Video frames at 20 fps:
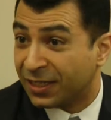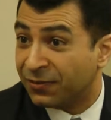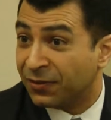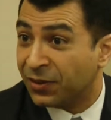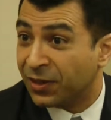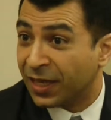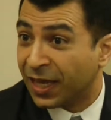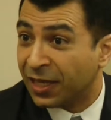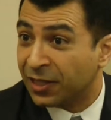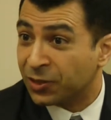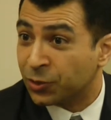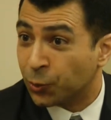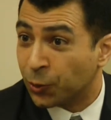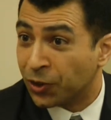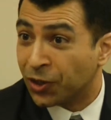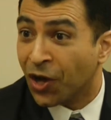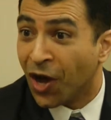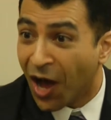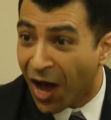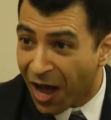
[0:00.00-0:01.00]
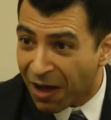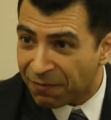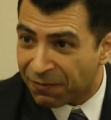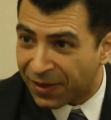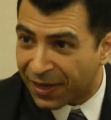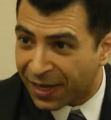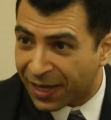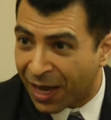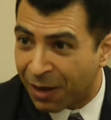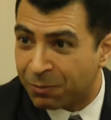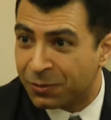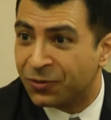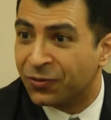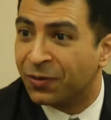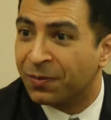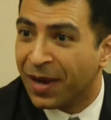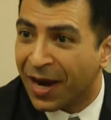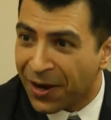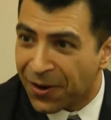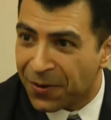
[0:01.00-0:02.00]
even the English word coffee comes
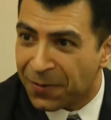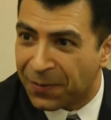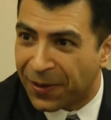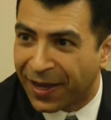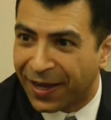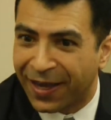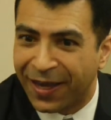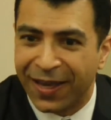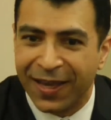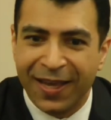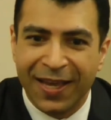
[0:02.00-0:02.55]
from Arabic.